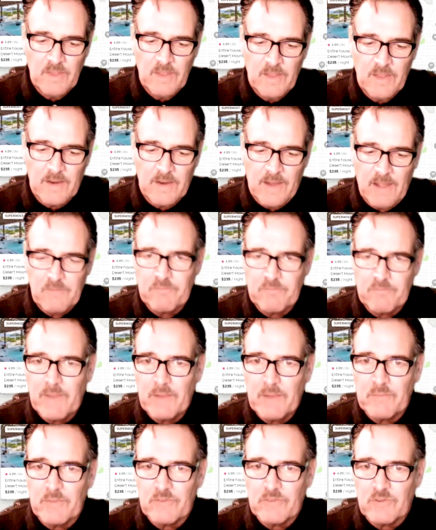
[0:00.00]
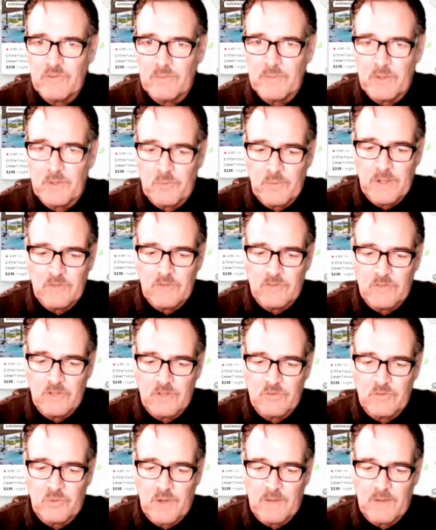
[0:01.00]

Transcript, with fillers: I've met with some of the residents who